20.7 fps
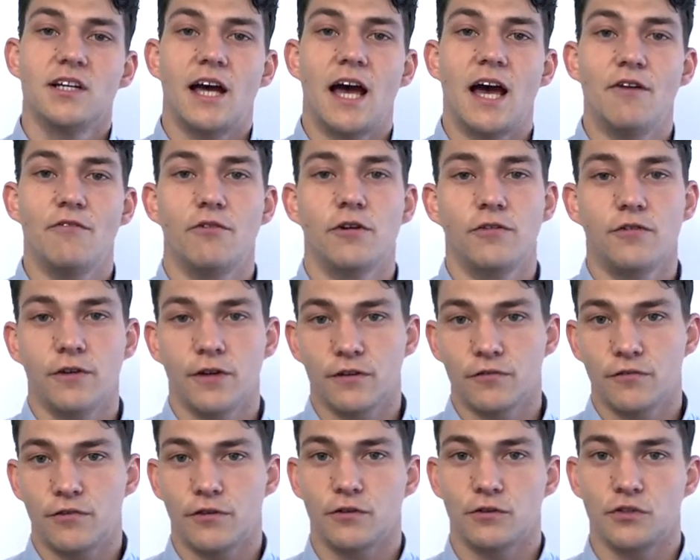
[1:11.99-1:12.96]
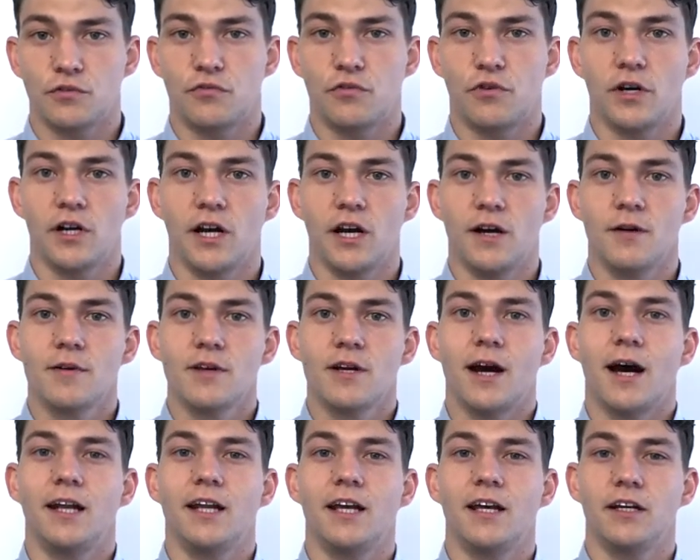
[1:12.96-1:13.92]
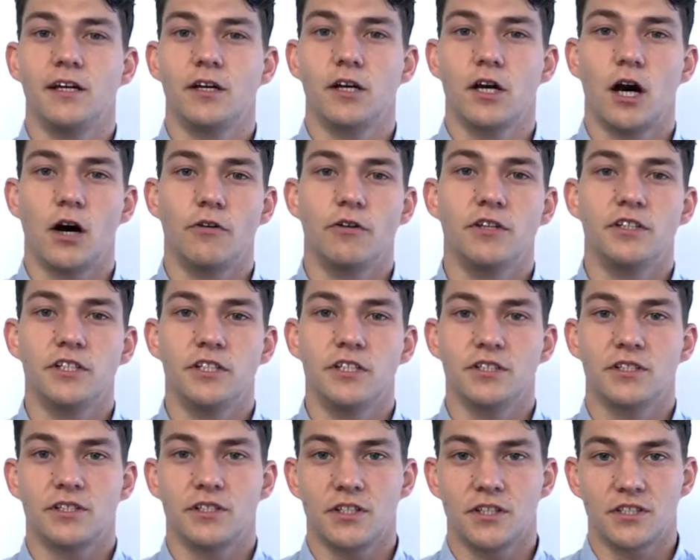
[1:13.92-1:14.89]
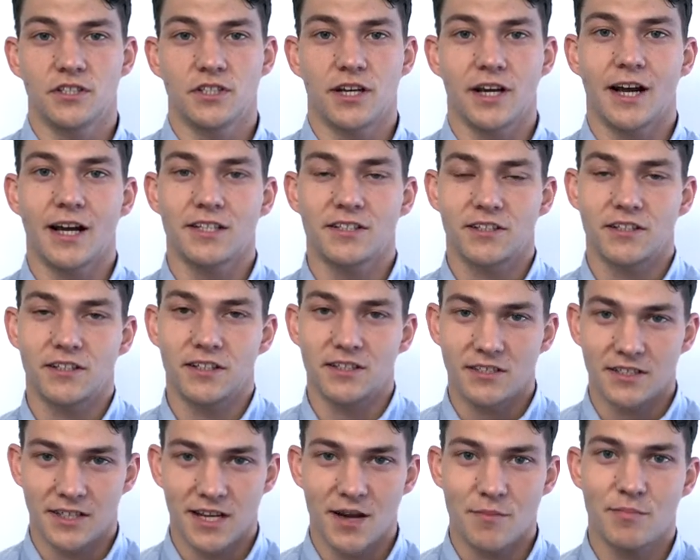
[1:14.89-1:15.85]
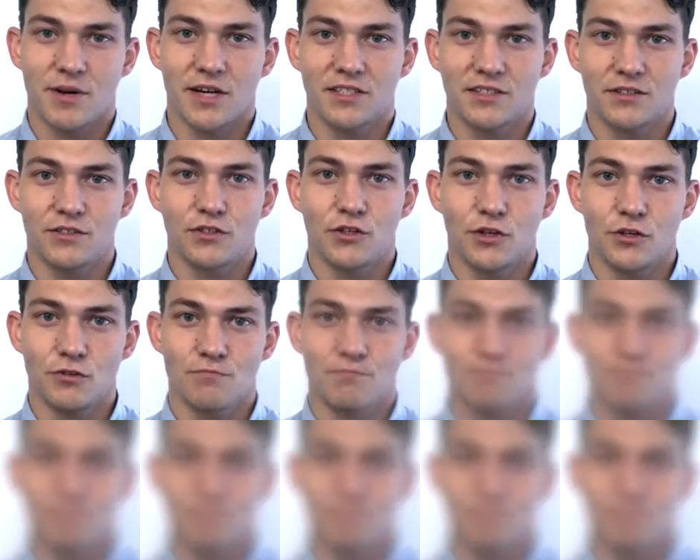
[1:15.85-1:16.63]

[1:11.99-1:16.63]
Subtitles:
everything feels freer, and it encourages the sciatica to get better too.